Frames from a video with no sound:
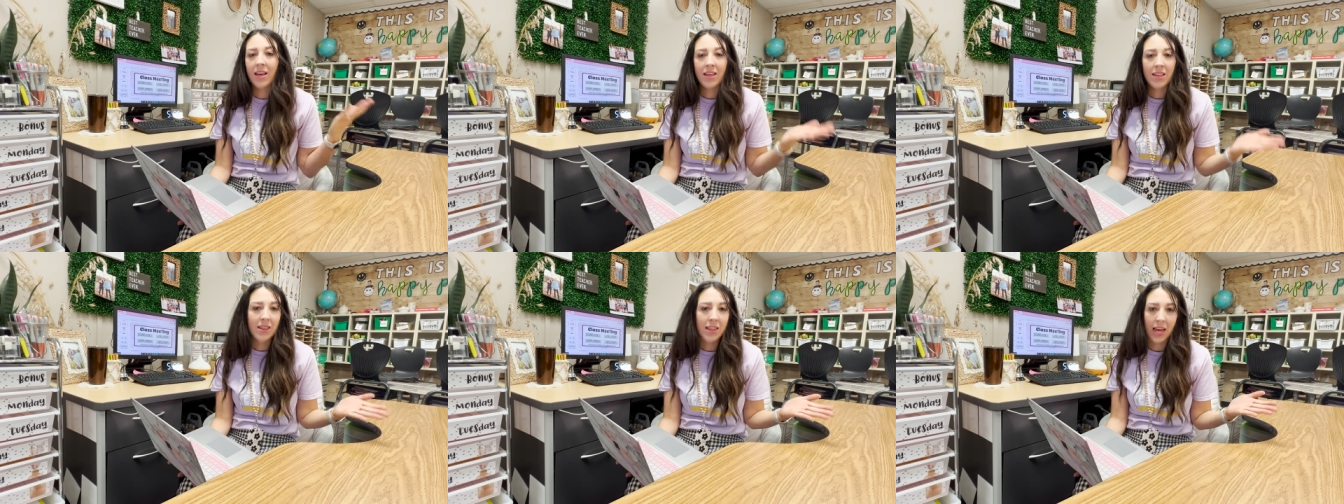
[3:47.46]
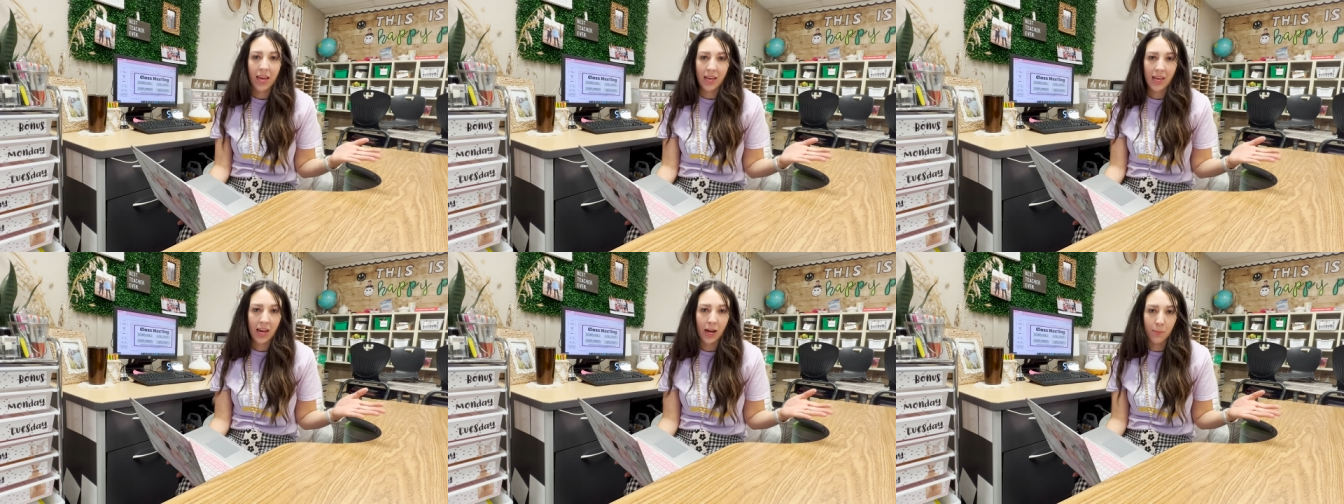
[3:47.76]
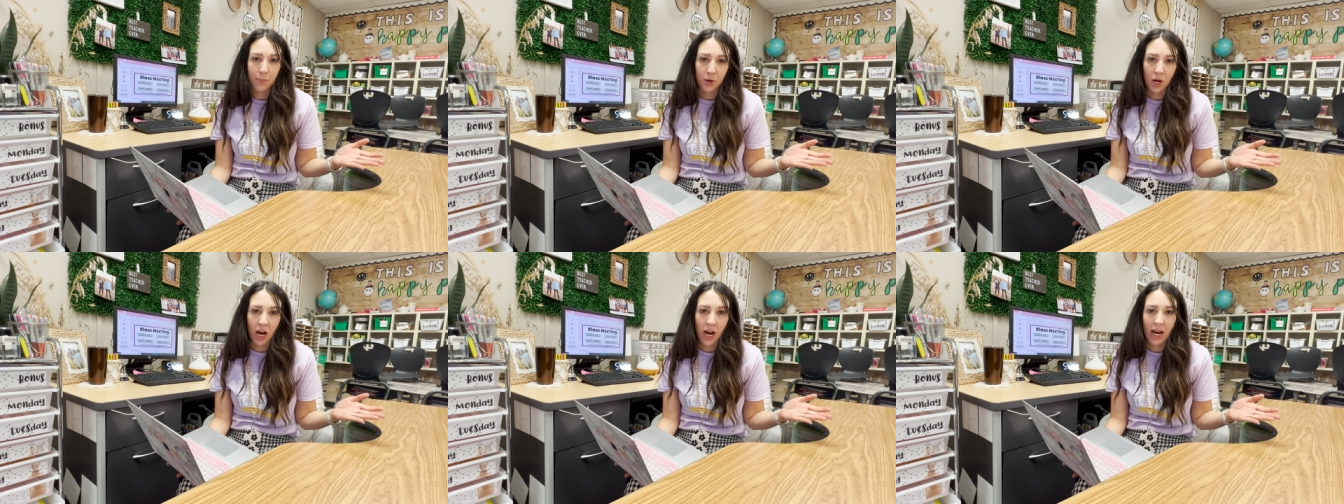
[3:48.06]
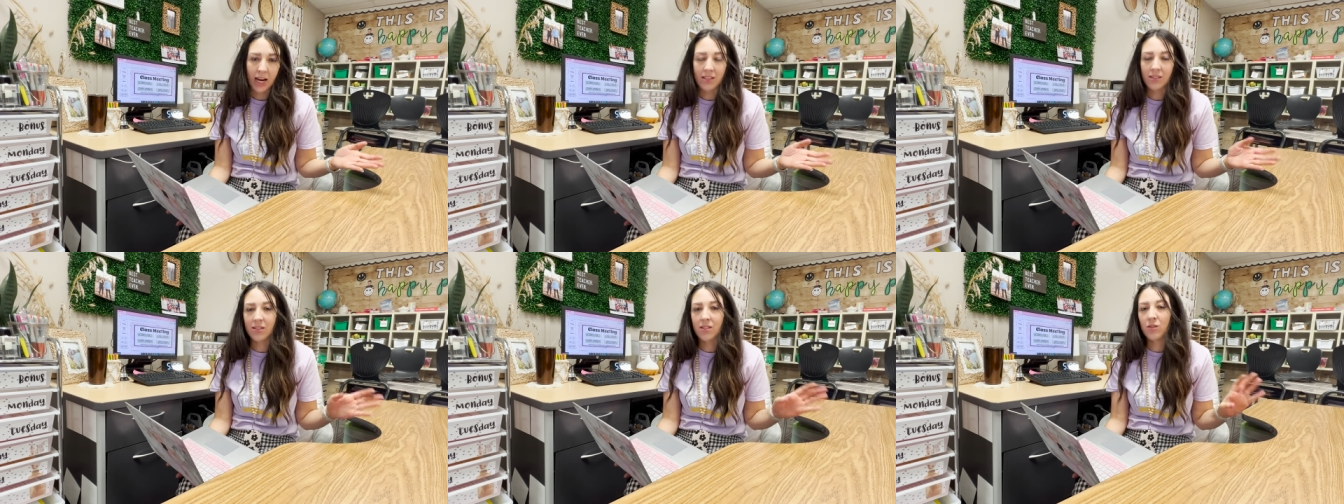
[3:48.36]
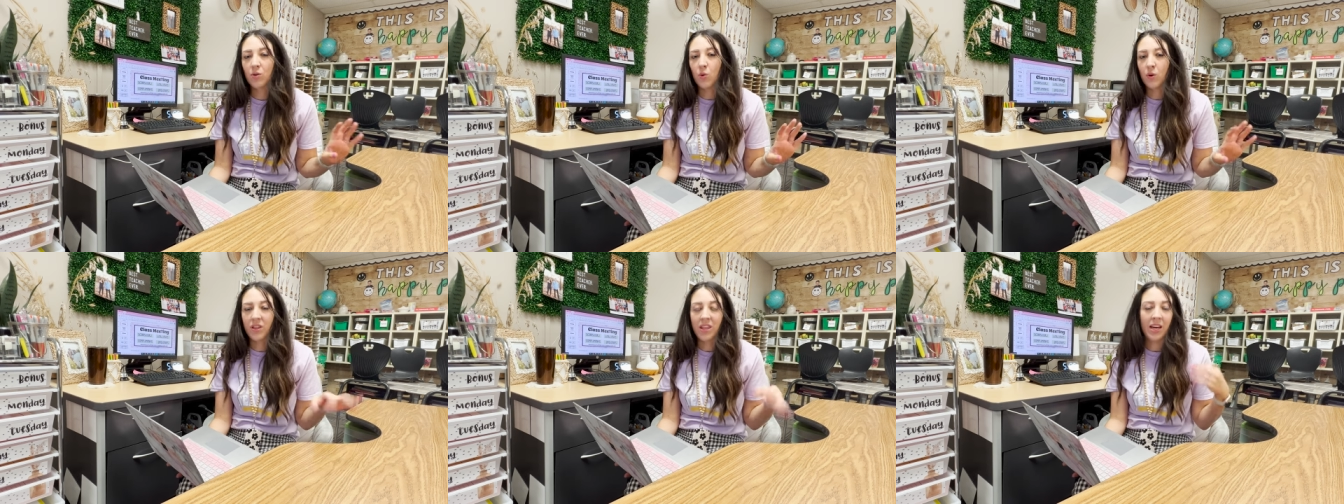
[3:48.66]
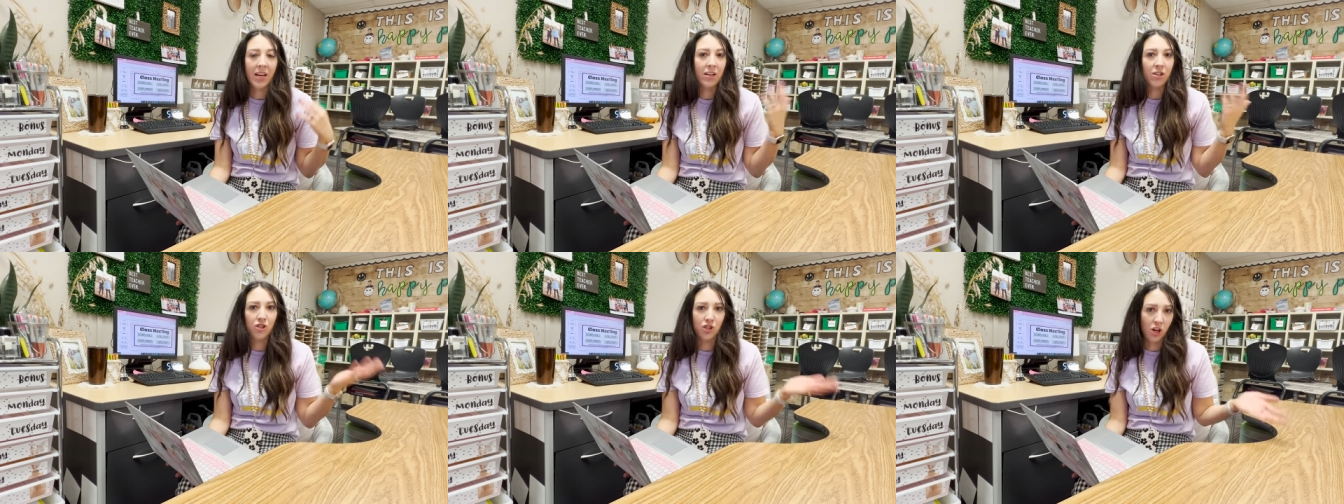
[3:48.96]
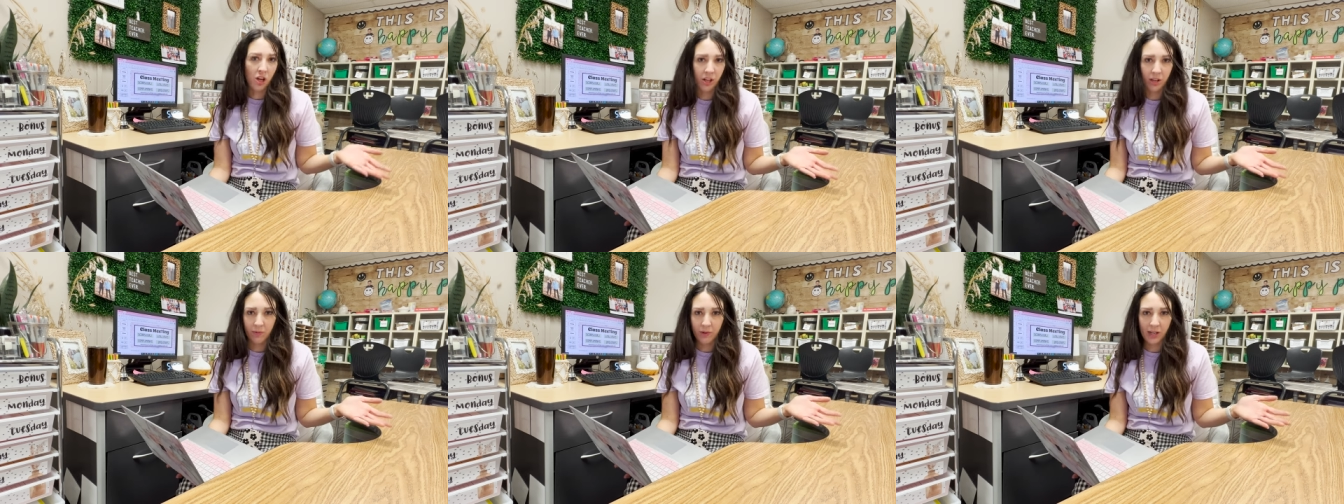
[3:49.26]
they get a prize or they get a
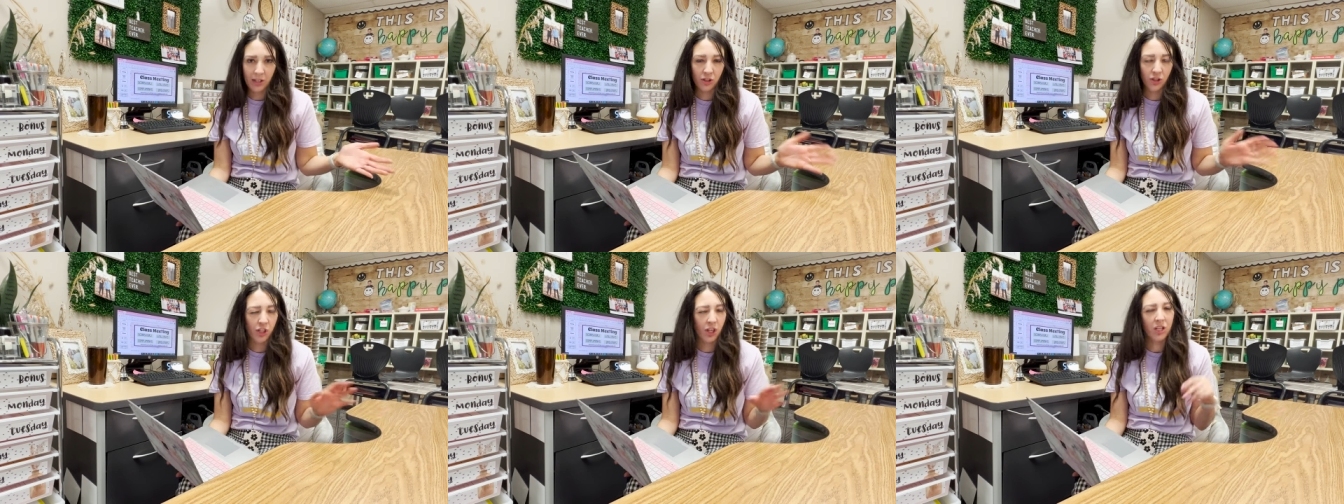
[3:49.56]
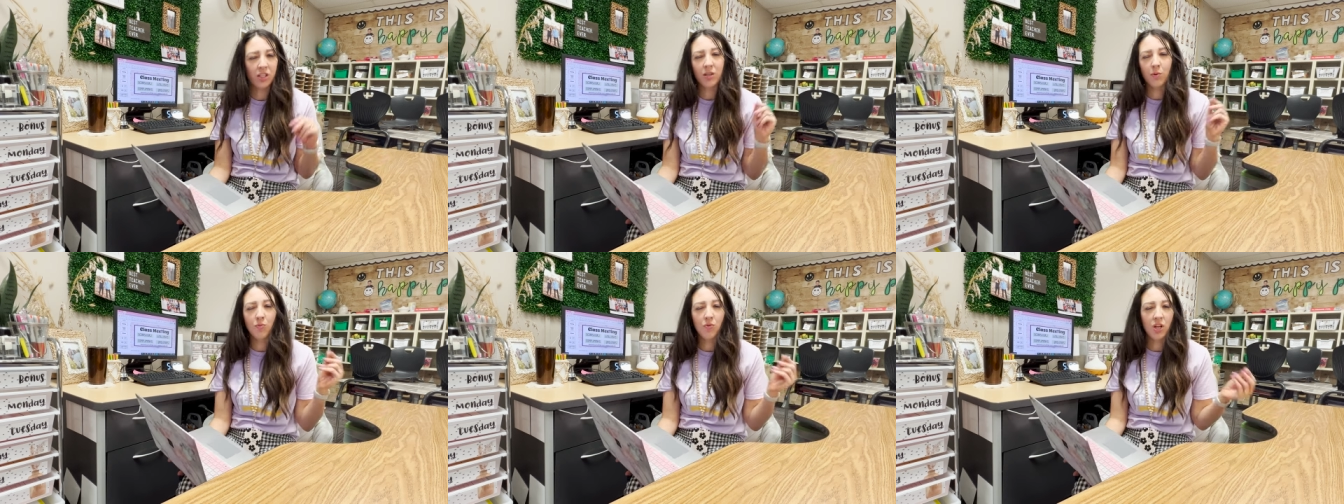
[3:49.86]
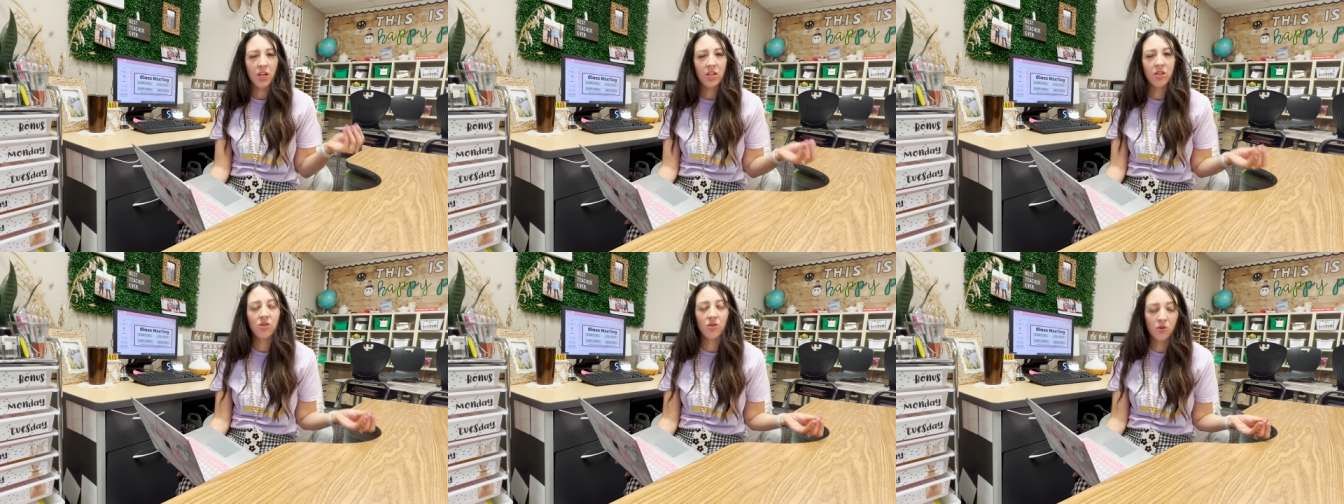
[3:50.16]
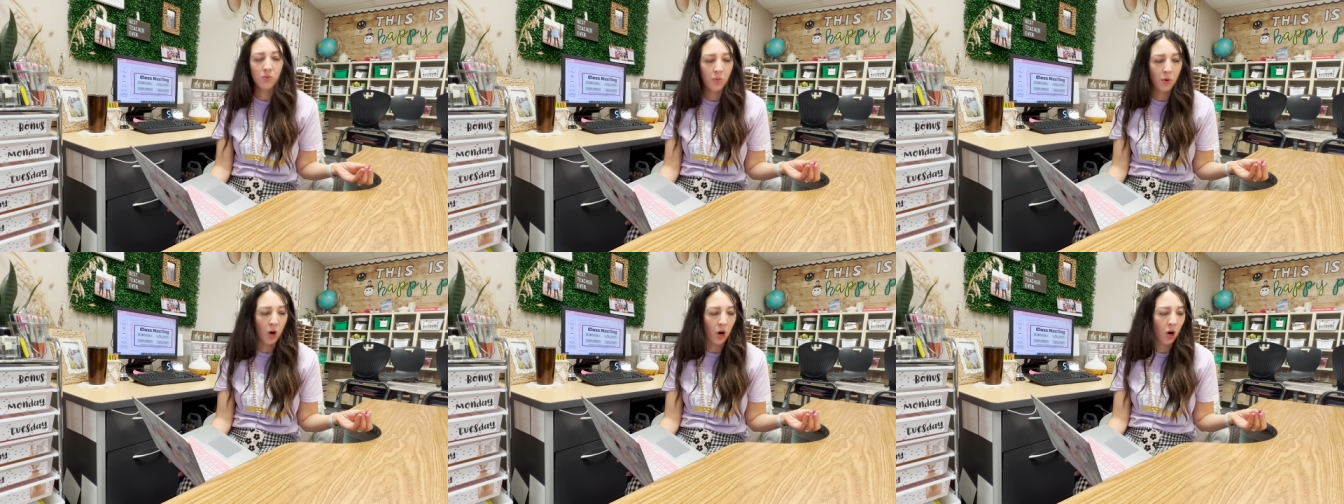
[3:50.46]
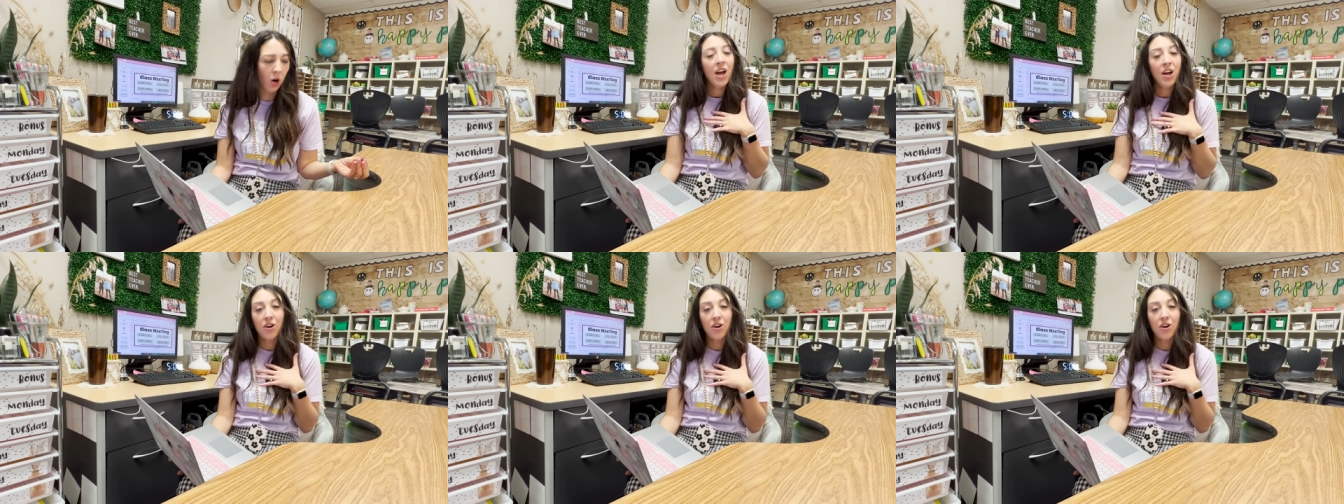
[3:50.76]
Jolly Rancher or something small.